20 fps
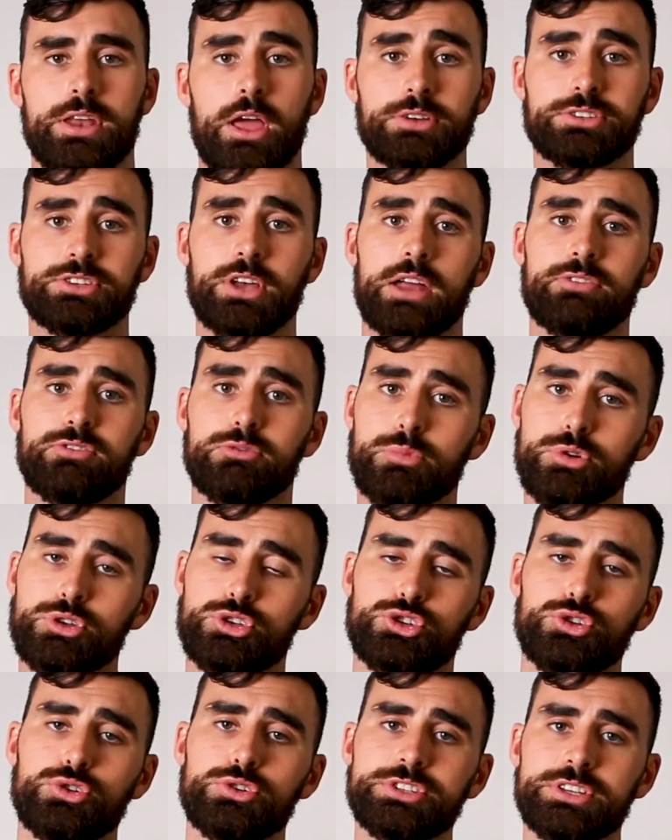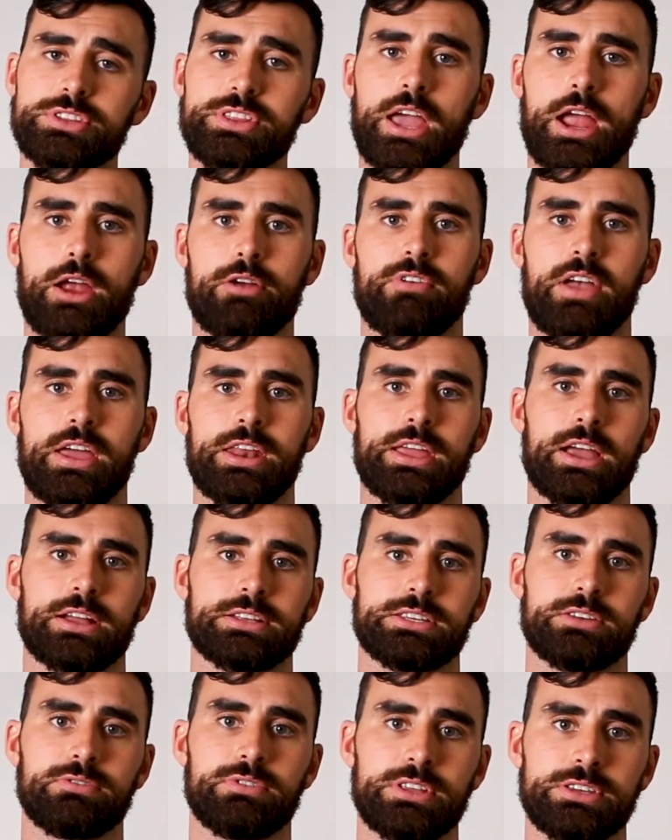Now aside from reducing the aggravating
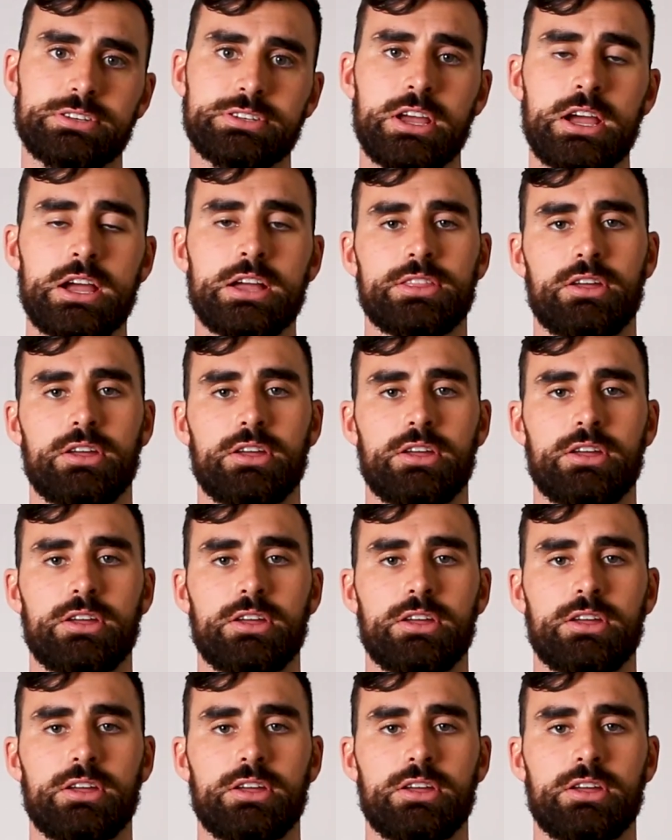activities,